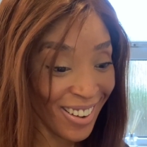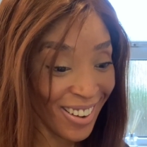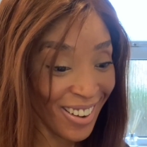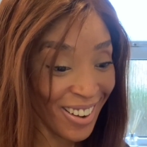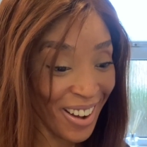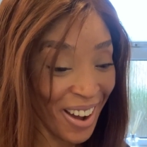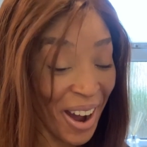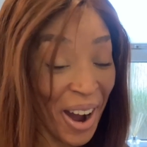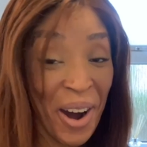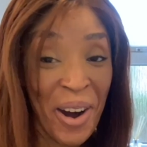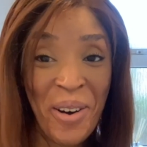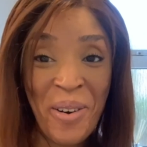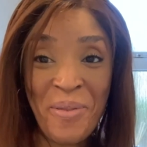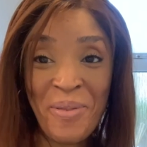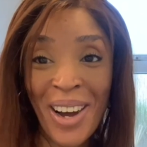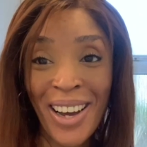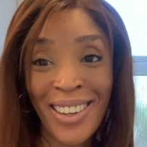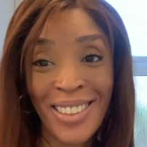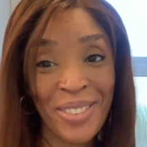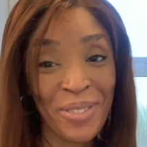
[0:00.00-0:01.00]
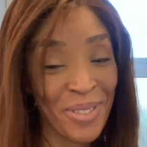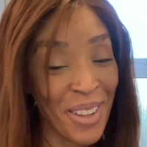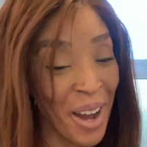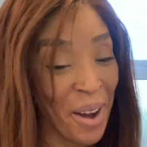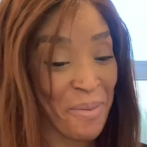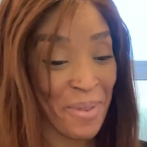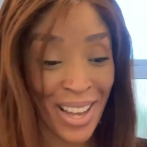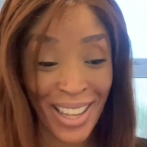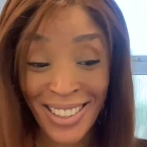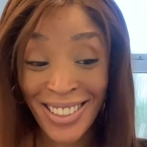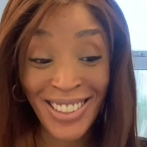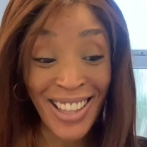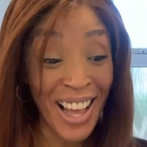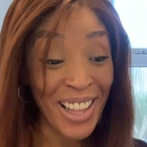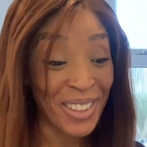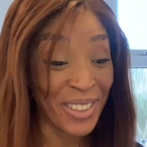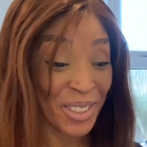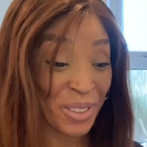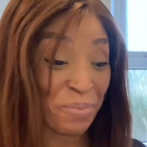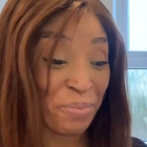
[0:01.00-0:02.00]
Oh my, no man, that
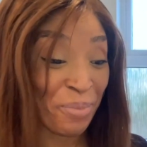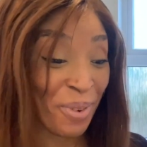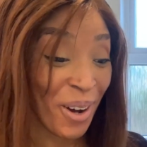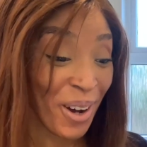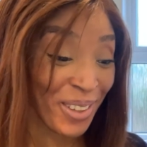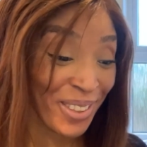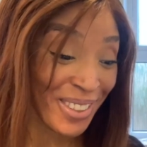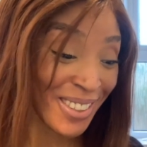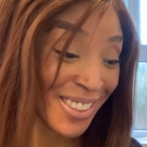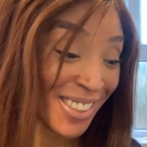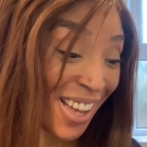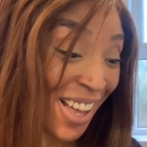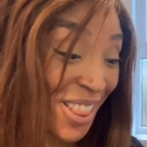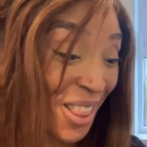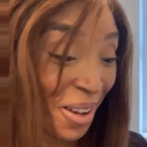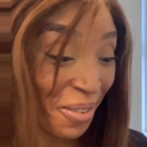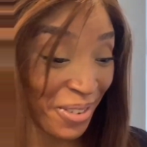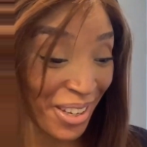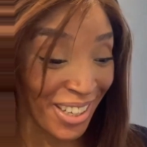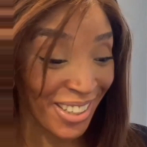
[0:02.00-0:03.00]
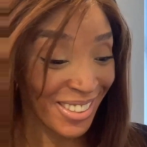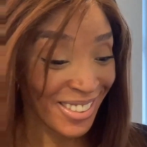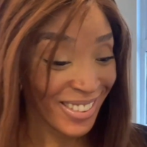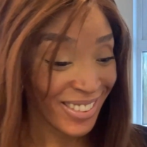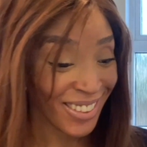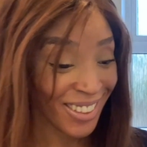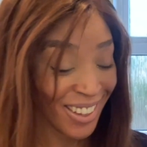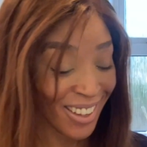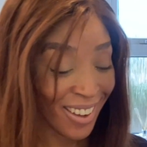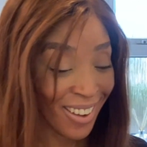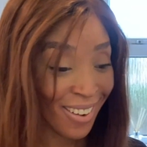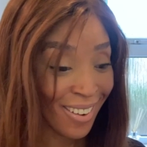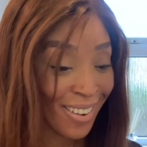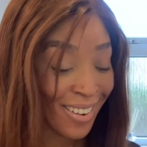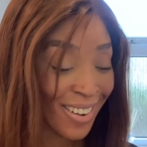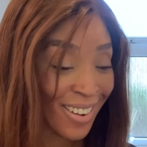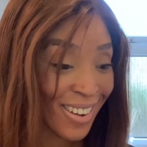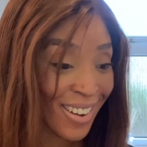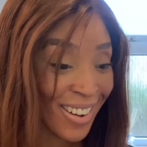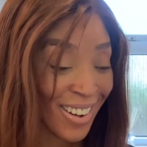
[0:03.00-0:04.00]
looks boss. I love it.
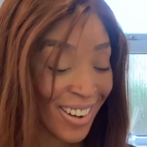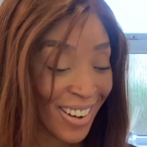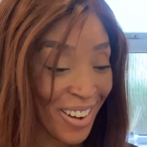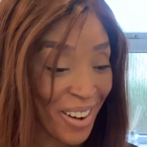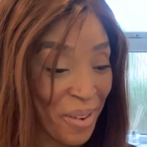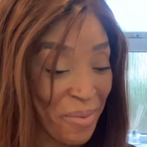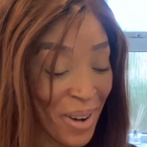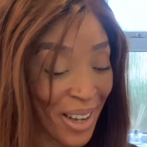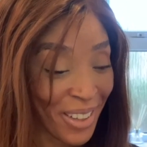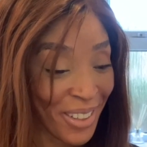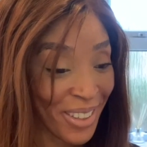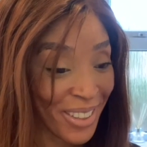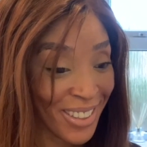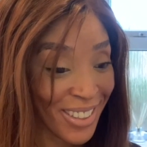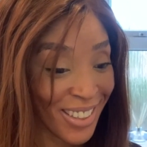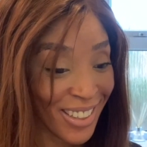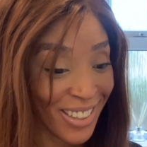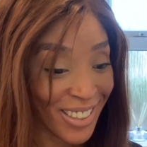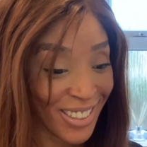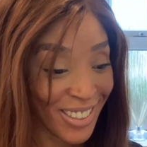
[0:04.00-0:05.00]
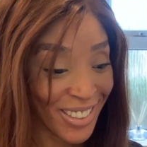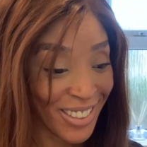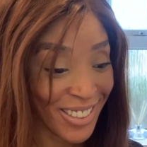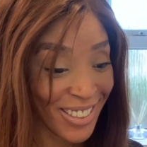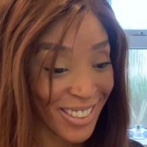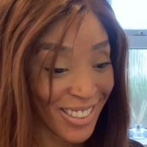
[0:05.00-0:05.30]
Oh my goodness.